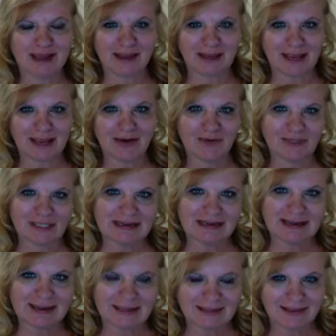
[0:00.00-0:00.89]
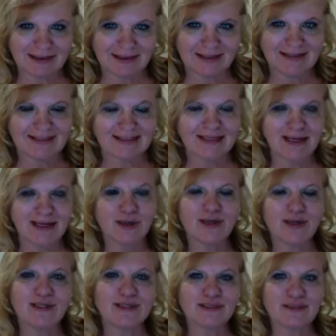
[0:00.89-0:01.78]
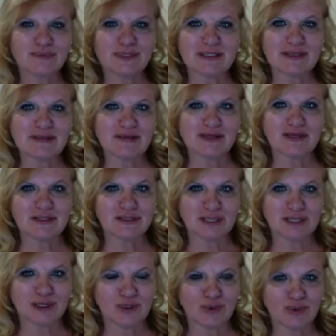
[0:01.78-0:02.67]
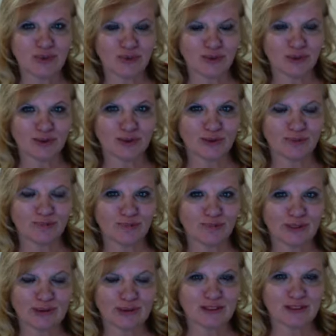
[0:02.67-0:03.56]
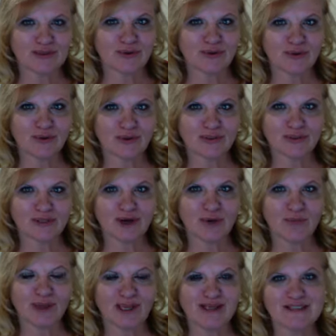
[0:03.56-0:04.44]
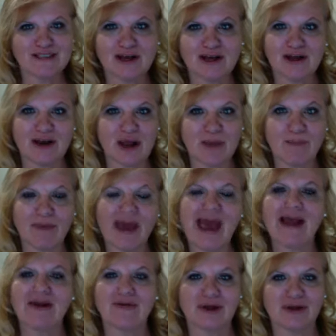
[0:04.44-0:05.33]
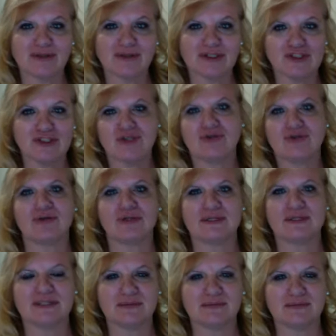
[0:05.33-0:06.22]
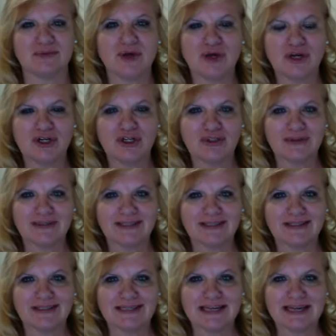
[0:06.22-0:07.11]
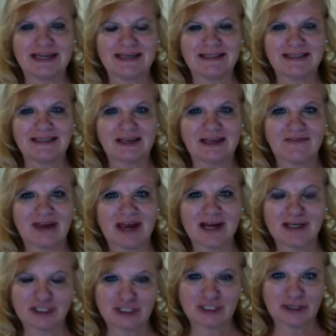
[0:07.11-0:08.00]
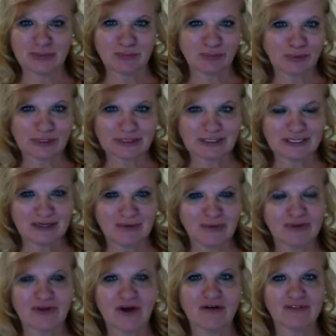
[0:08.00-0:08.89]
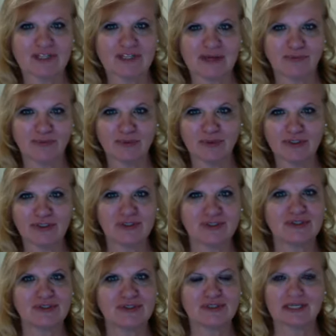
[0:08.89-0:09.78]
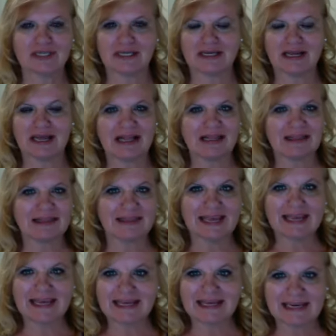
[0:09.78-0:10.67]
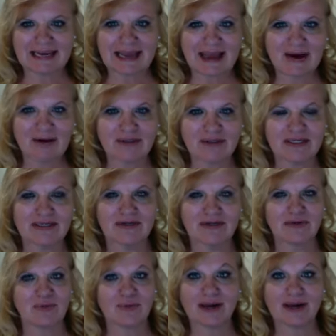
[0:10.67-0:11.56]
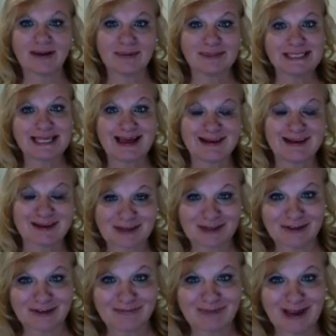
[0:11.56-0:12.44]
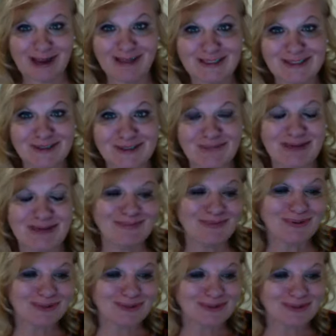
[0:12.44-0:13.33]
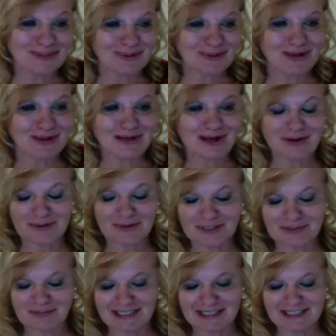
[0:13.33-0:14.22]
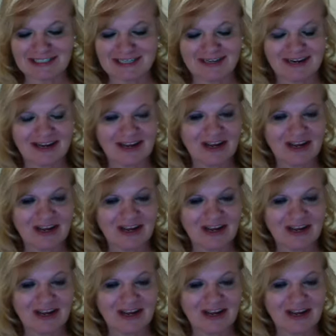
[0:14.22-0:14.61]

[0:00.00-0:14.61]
counting headlines. Some of the things that you learn in this course are based on a background in journalism during the days of actually printing with offset printers and laying it out. I know when I was the editor of my high school paper, too long ago to mention,